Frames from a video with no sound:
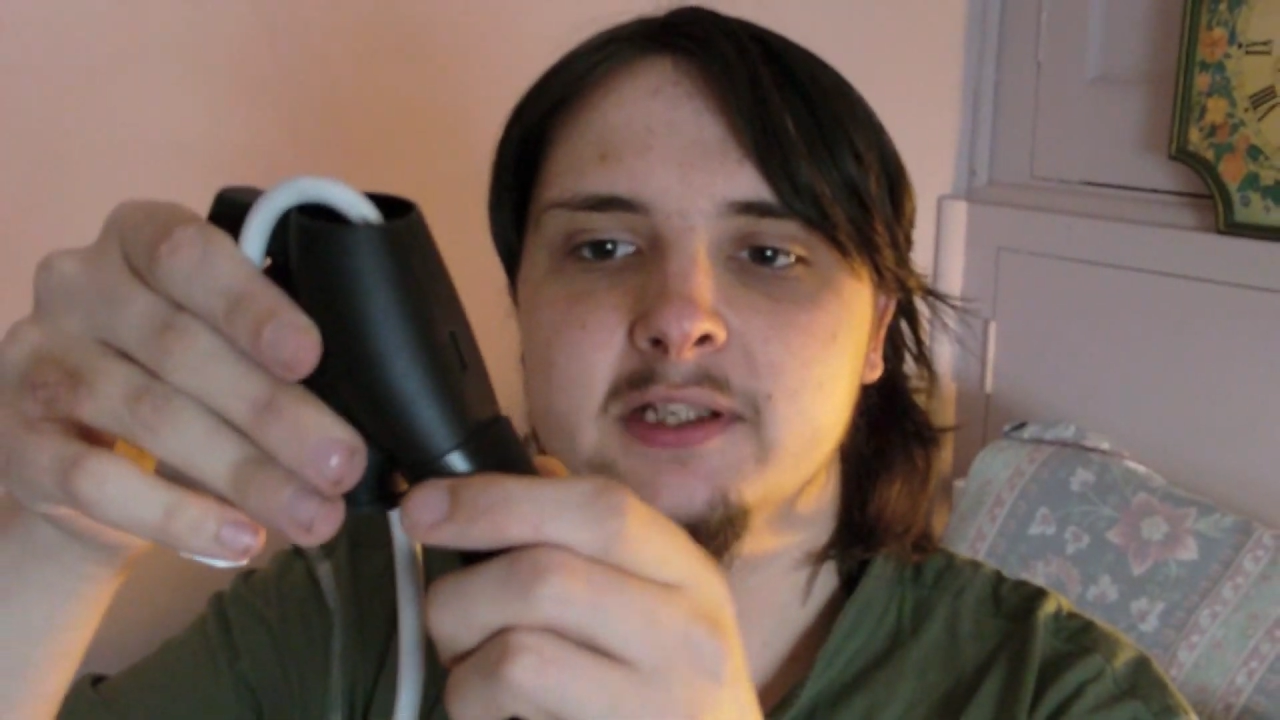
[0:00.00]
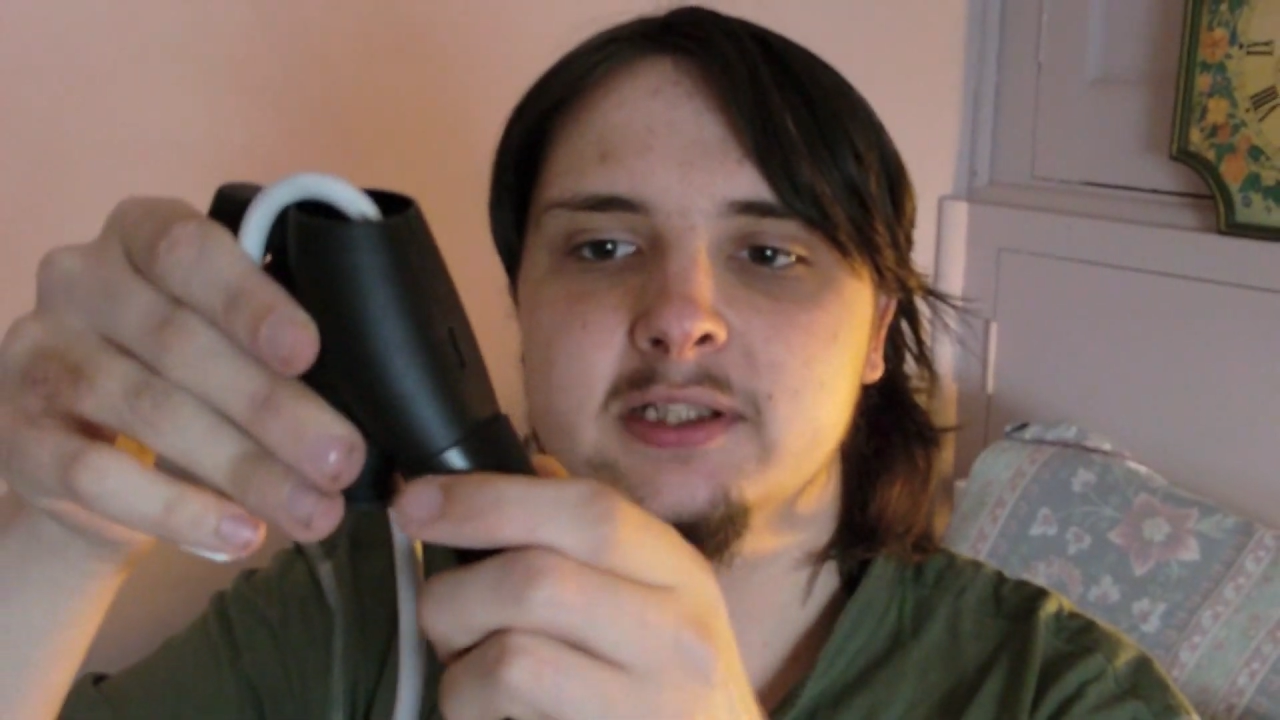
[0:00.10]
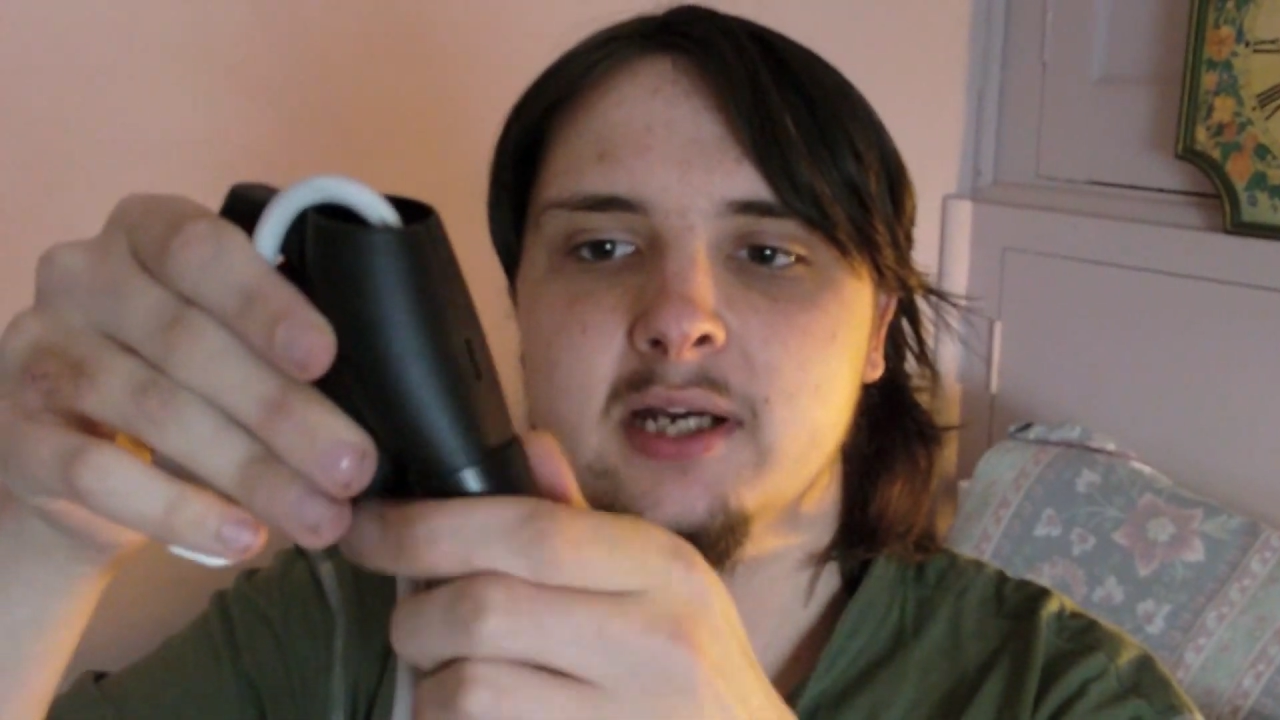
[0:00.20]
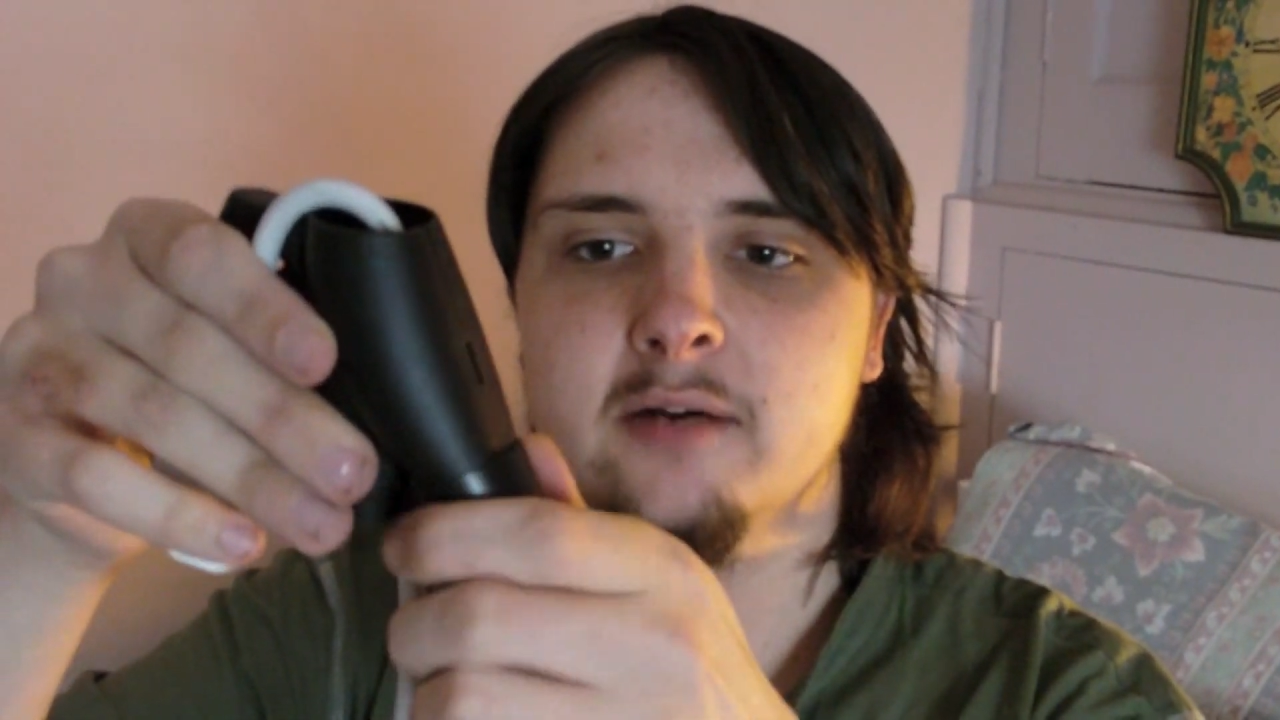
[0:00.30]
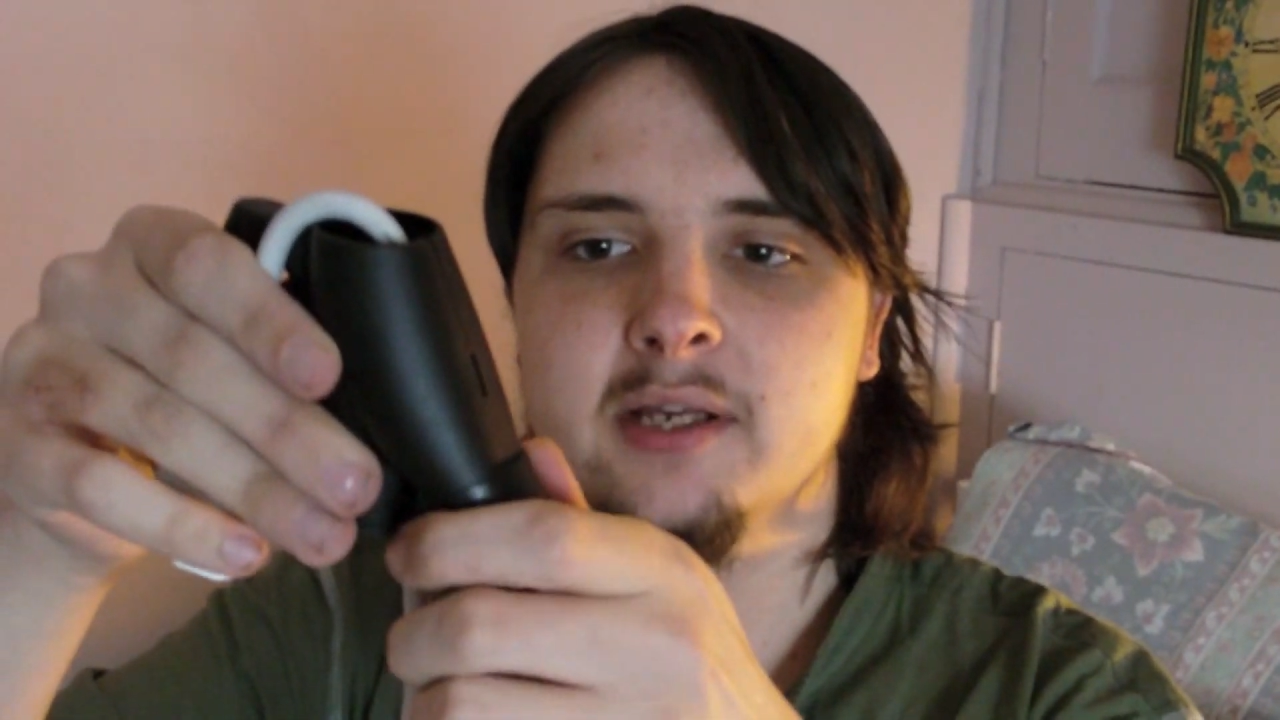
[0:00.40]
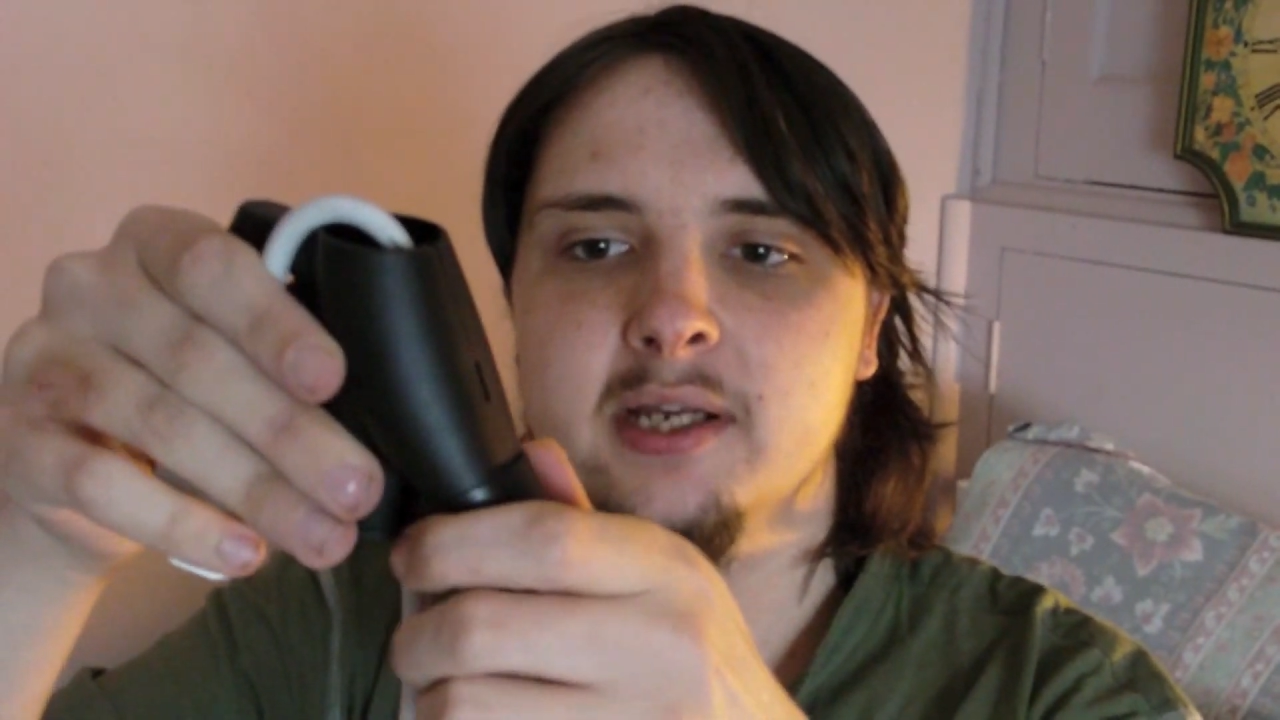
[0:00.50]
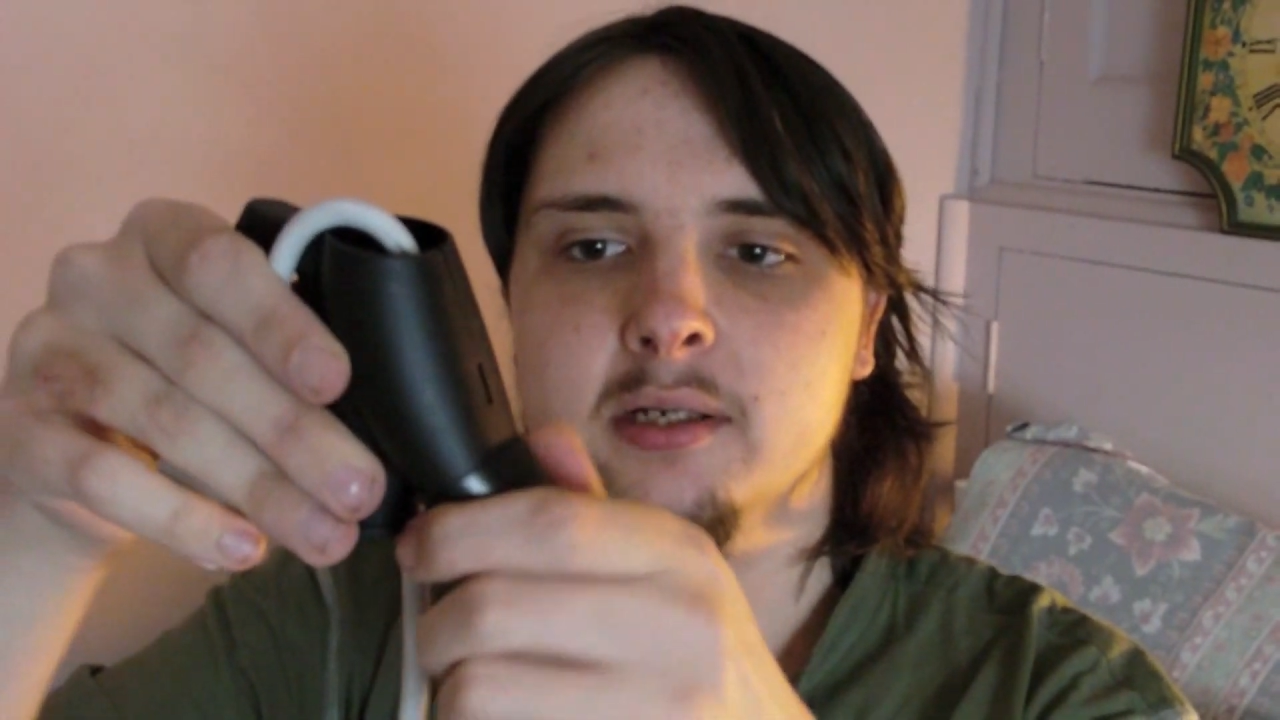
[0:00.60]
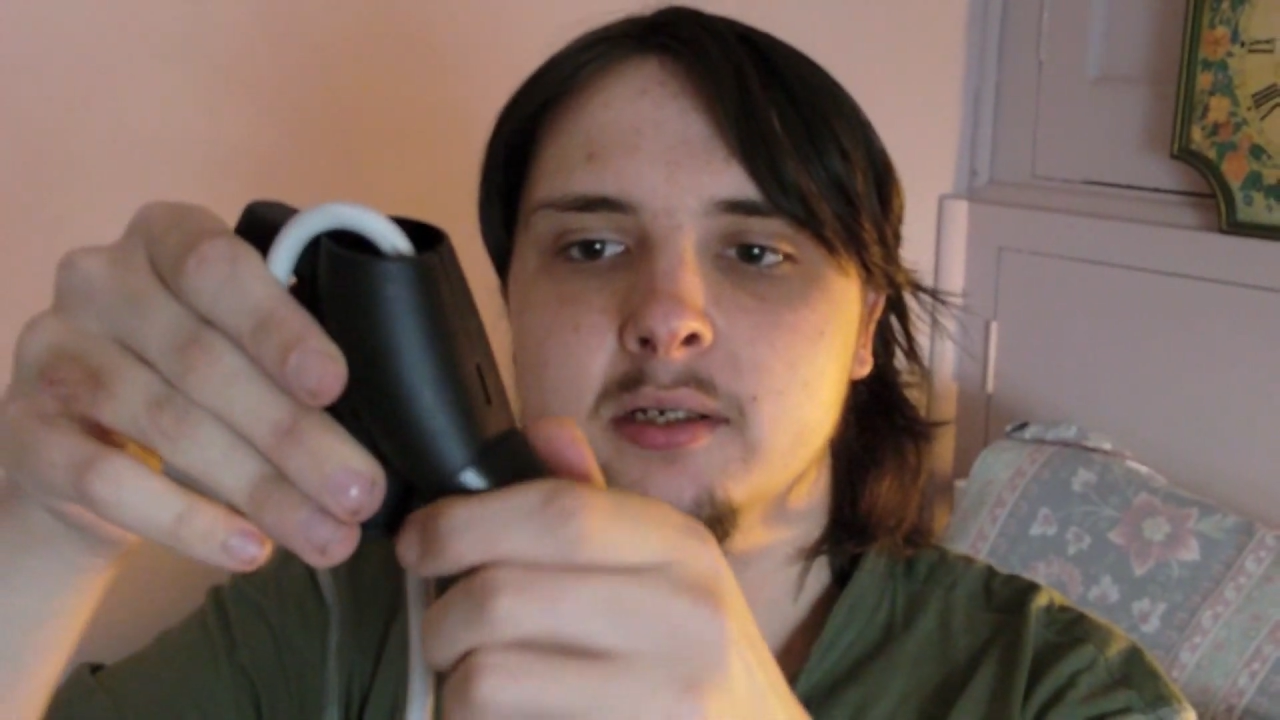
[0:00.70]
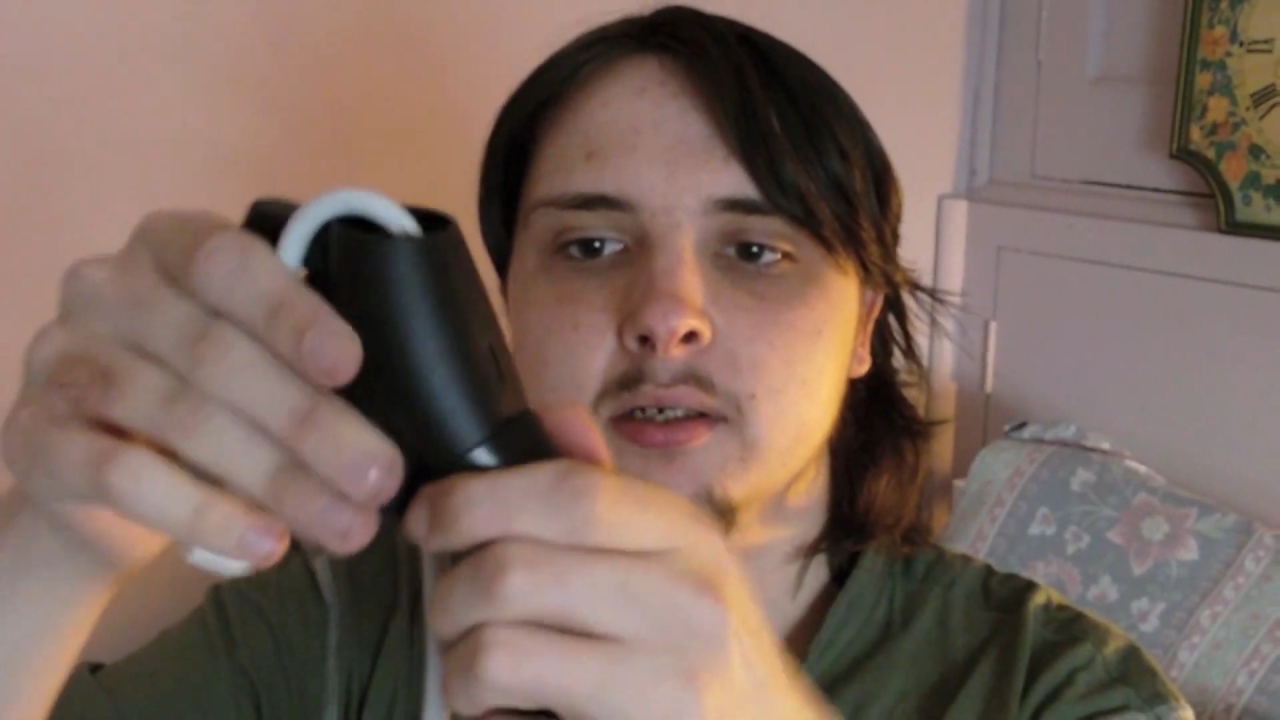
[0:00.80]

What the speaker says: down in,